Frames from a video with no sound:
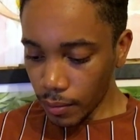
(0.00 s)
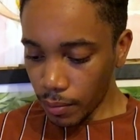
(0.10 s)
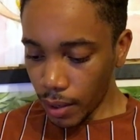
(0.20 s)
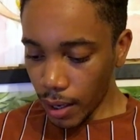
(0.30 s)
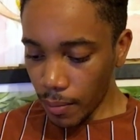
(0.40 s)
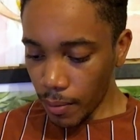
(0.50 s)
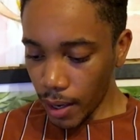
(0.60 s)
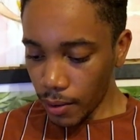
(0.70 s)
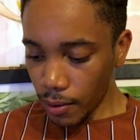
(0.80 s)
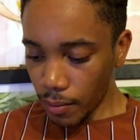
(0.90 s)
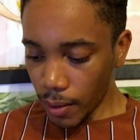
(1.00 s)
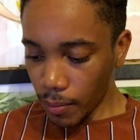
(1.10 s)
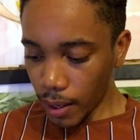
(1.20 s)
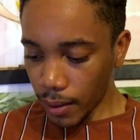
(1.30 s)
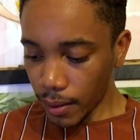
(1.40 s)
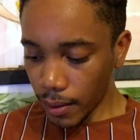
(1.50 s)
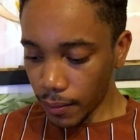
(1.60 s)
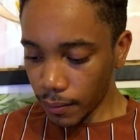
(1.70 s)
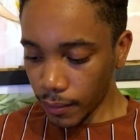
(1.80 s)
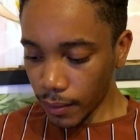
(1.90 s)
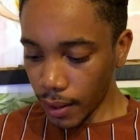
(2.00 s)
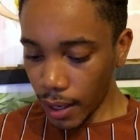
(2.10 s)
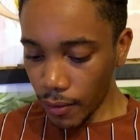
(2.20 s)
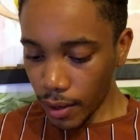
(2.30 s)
But I made up my mind there